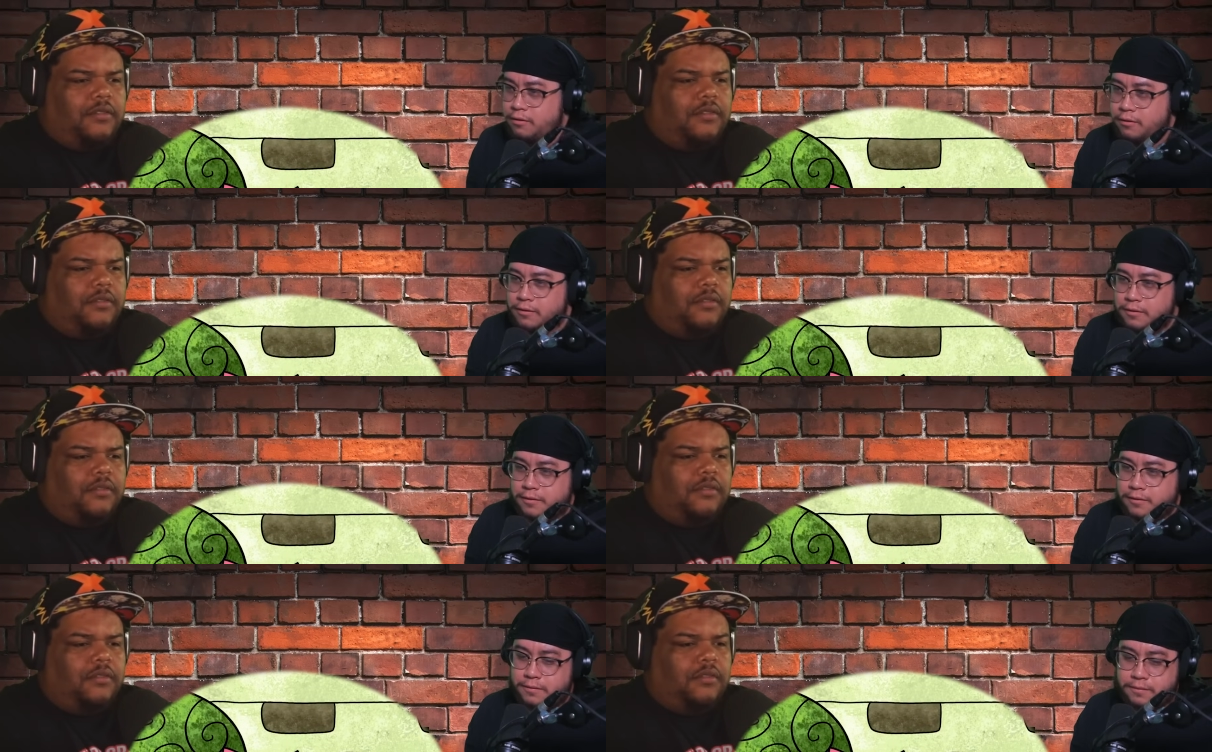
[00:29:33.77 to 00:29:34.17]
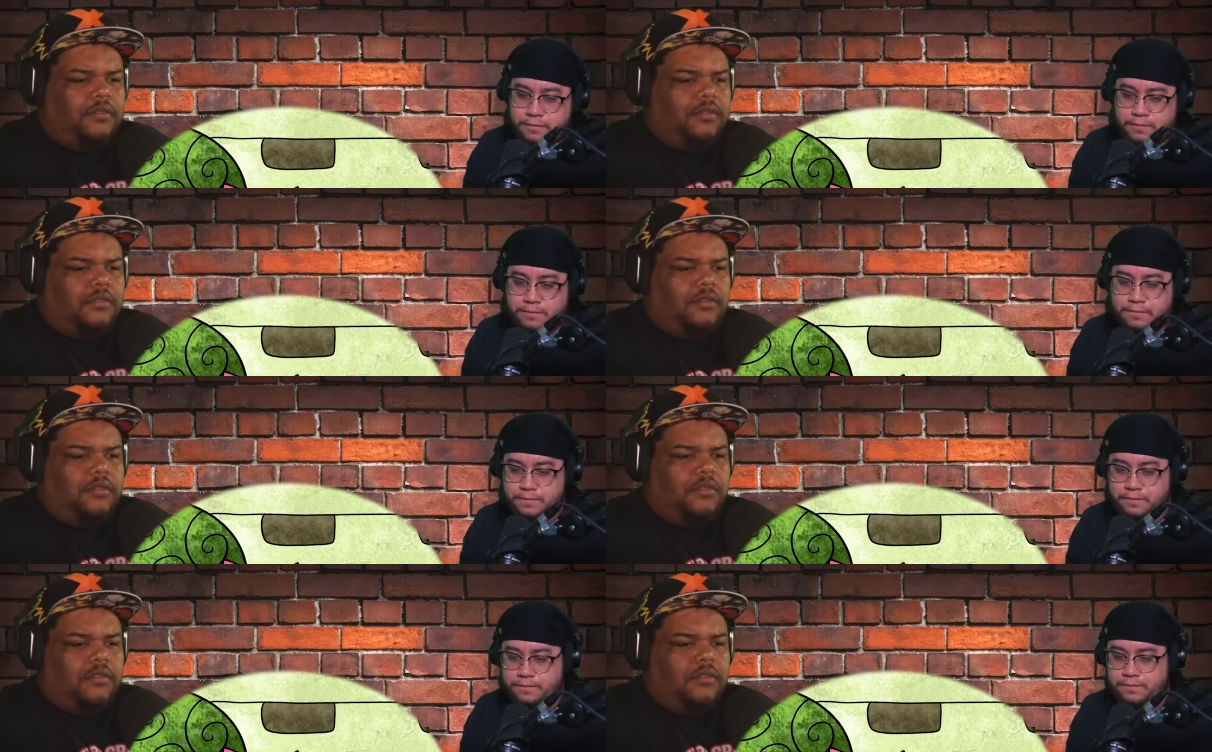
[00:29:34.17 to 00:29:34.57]

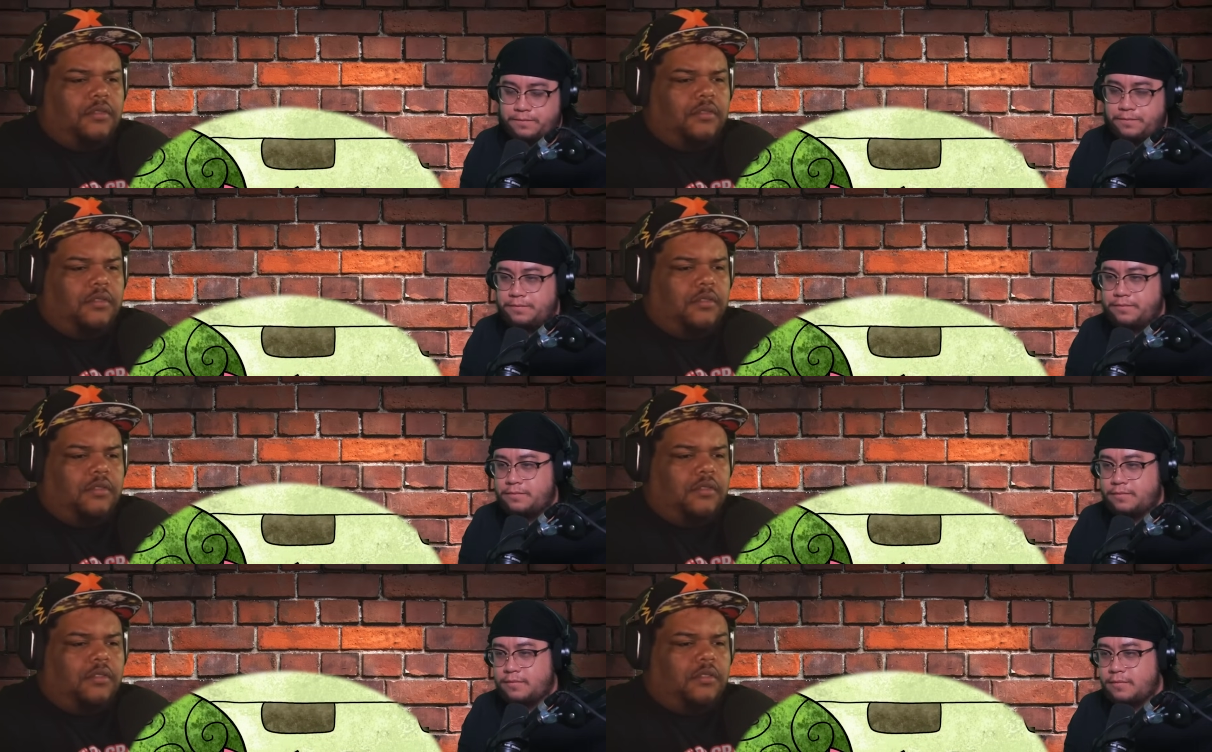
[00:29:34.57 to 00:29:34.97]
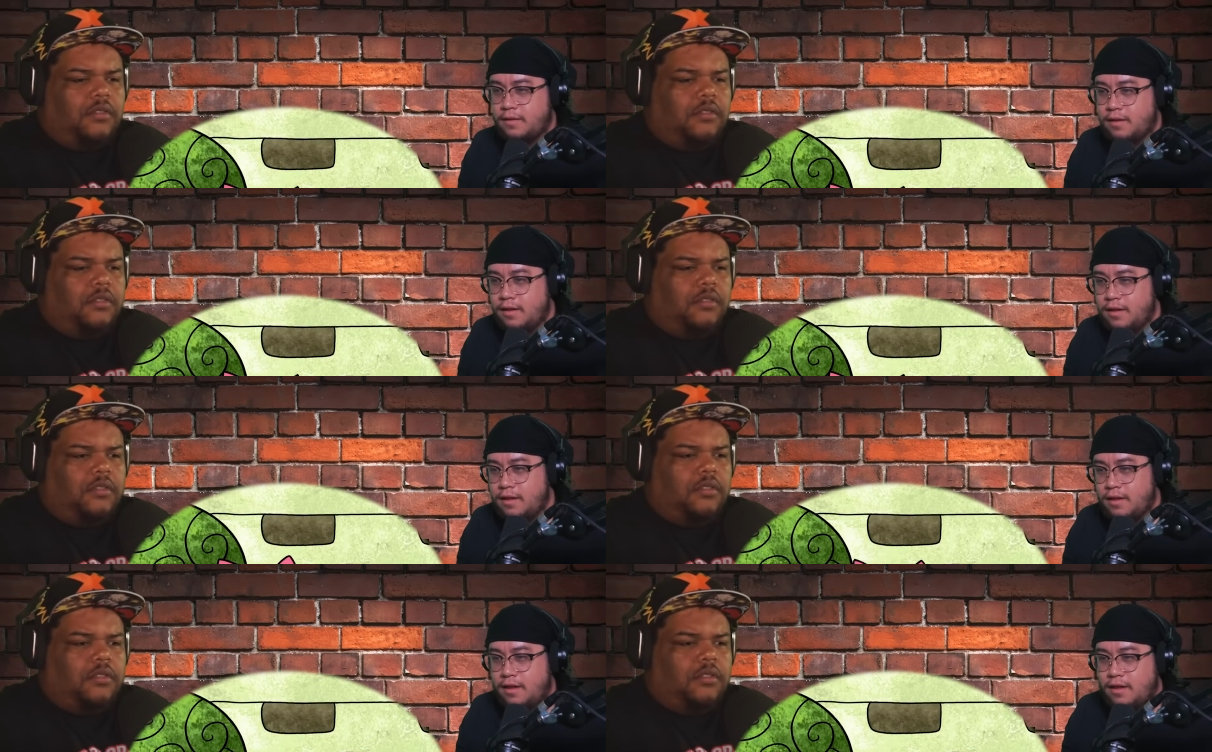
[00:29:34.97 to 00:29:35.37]

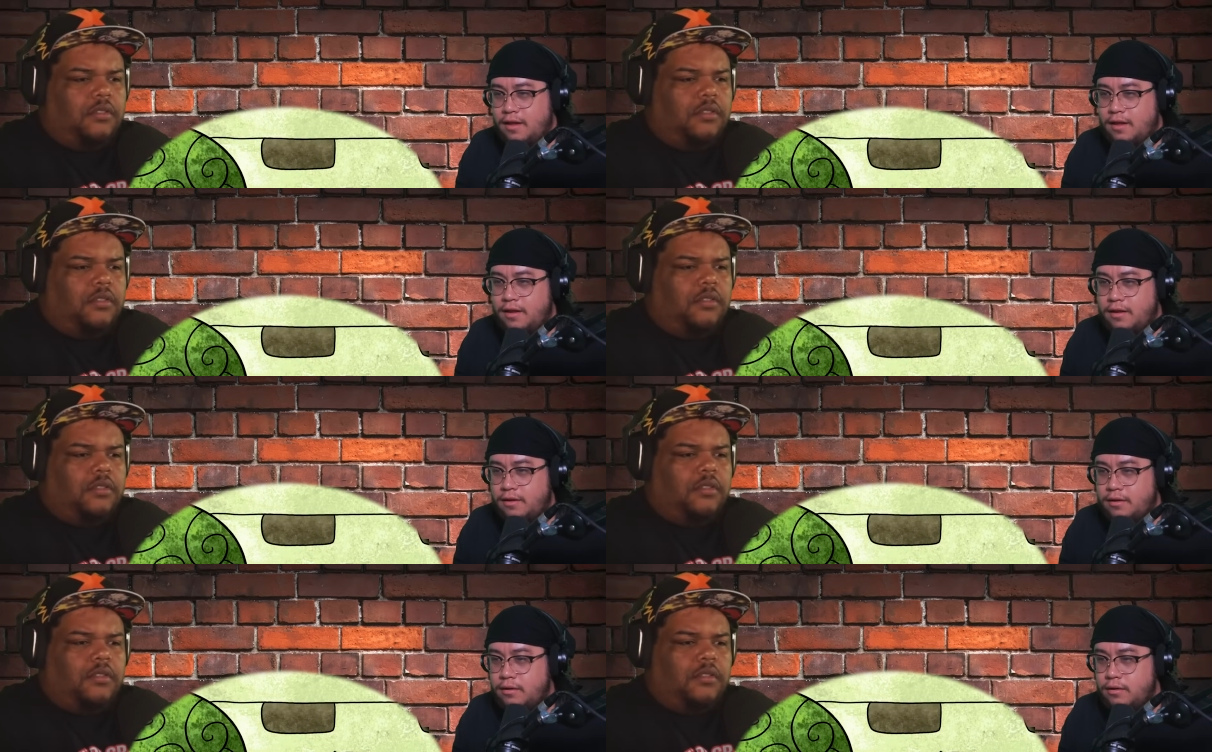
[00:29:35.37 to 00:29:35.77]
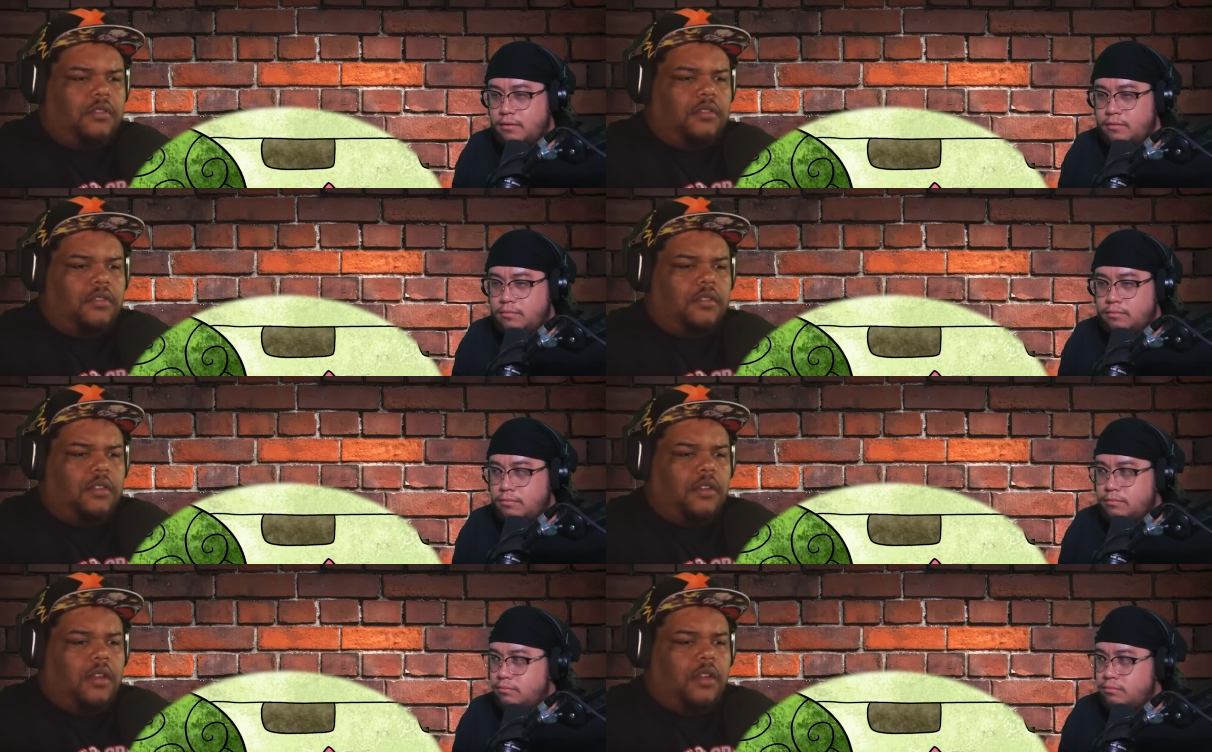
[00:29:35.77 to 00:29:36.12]
Nothing is said.